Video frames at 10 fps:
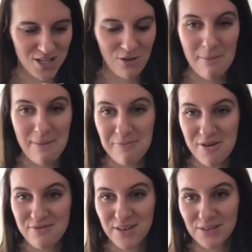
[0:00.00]
I remember
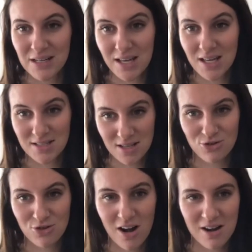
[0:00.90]
it vividly because I was
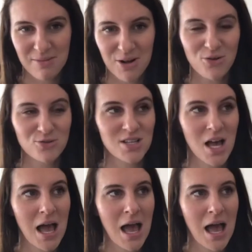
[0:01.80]
crying in my goggles.